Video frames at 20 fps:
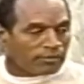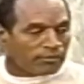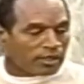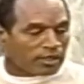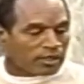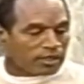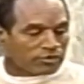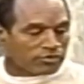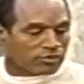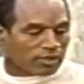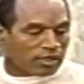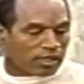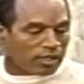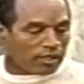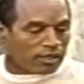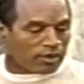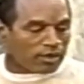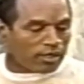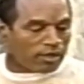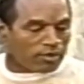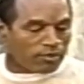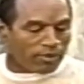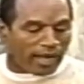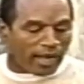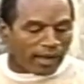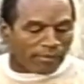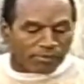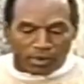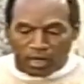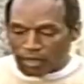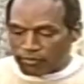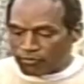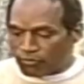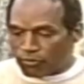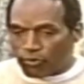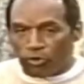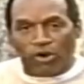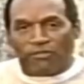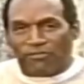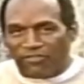But anyway, I brought
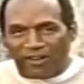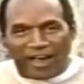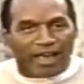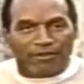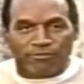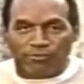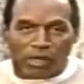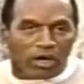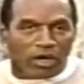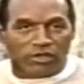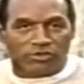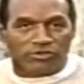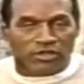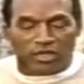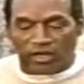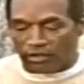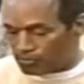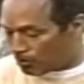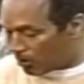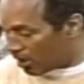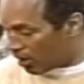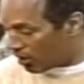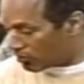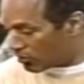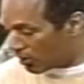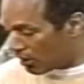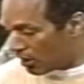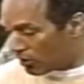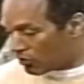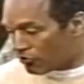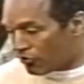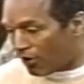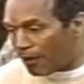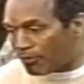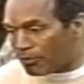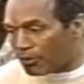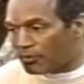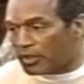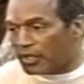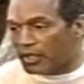4 or 5 balls, scuff balls,
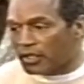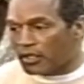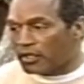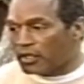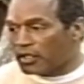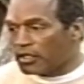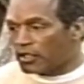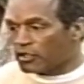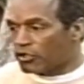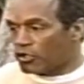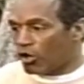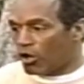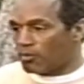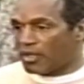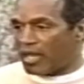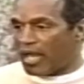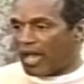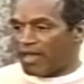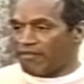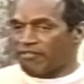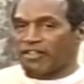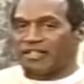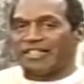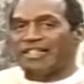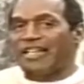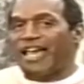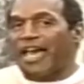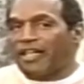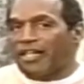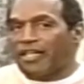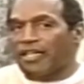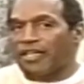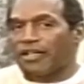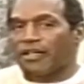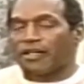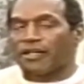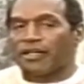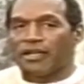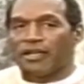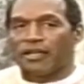drop them here. Normally I have a net
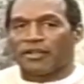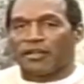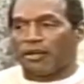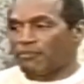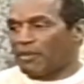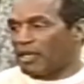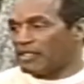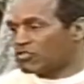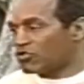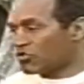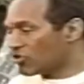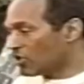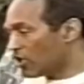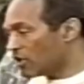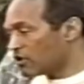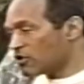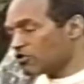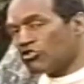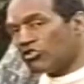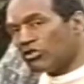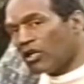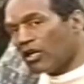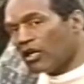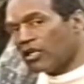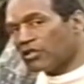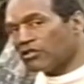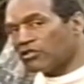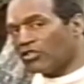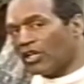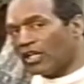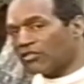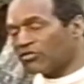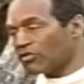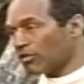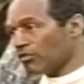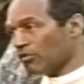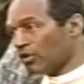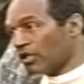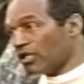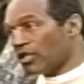here that my son
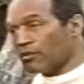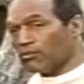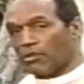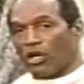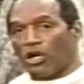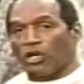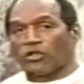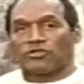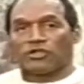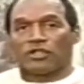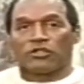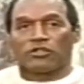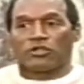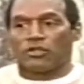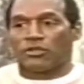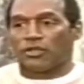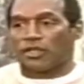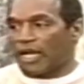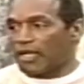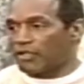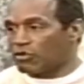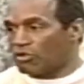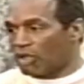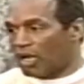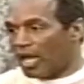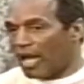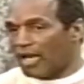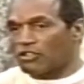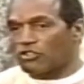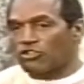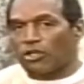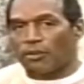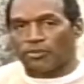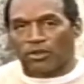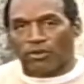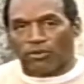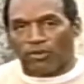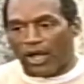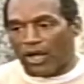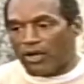Justin will hit balls into, and I do a lot of
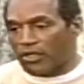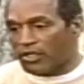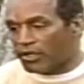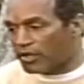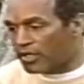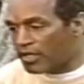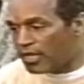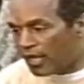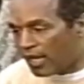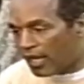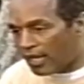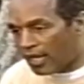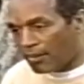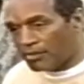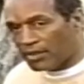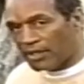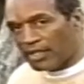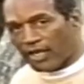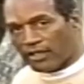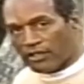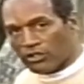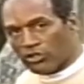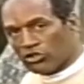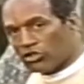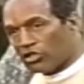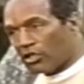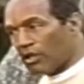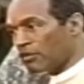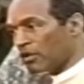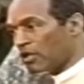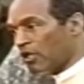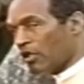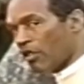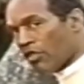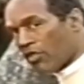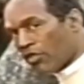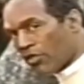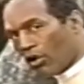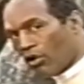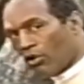chipping around here. And I began to chip
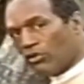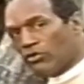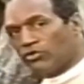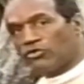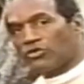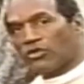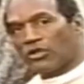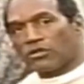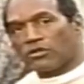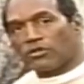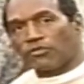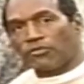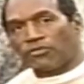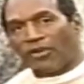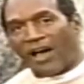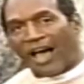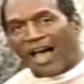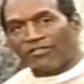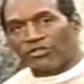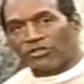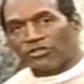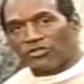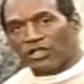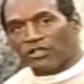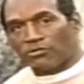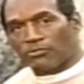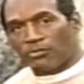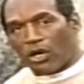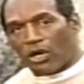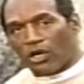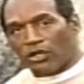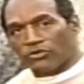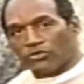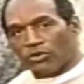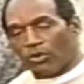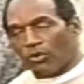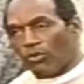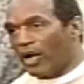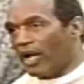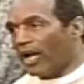those 5 or 6 balls
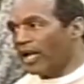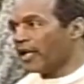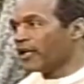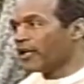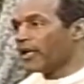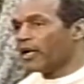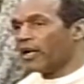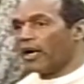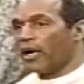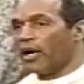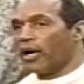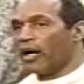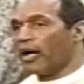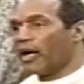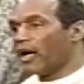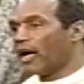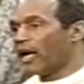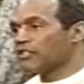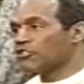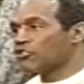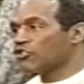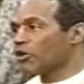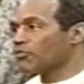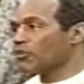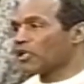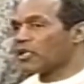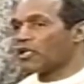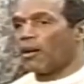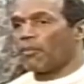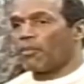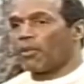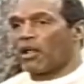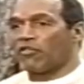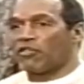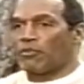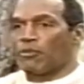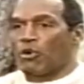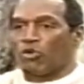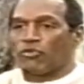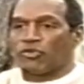away. I chipped a couple of
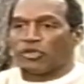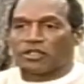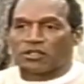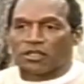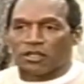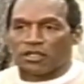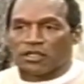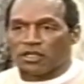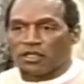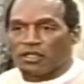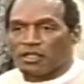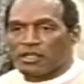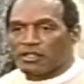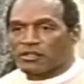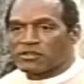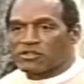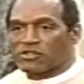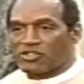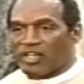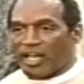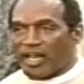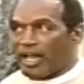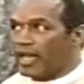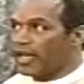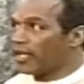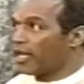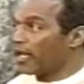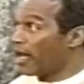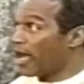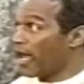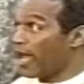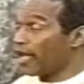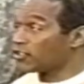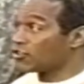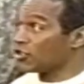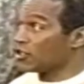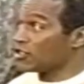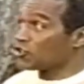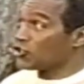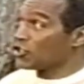them over into the sand. I
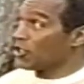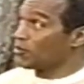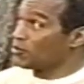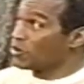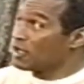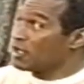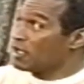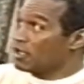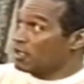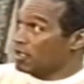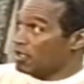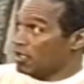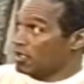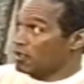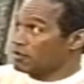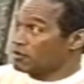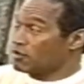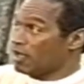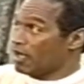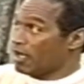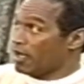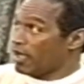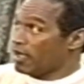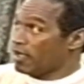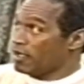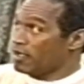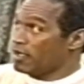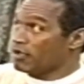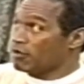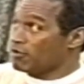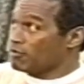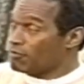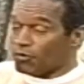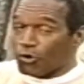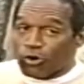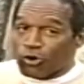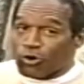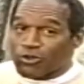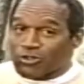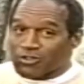actually chipped, hit a
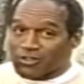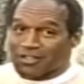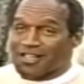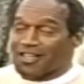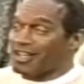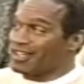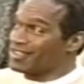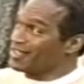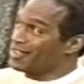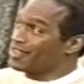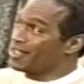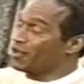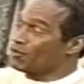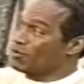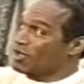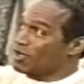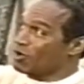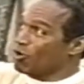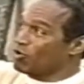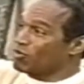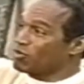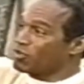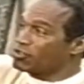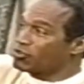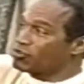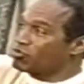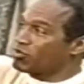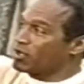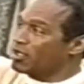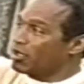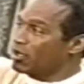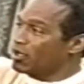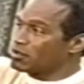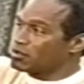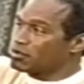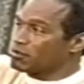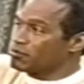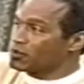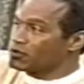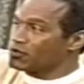full hit and hit one over this tree
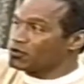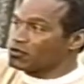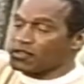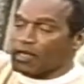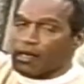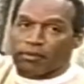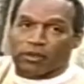onto Mrs.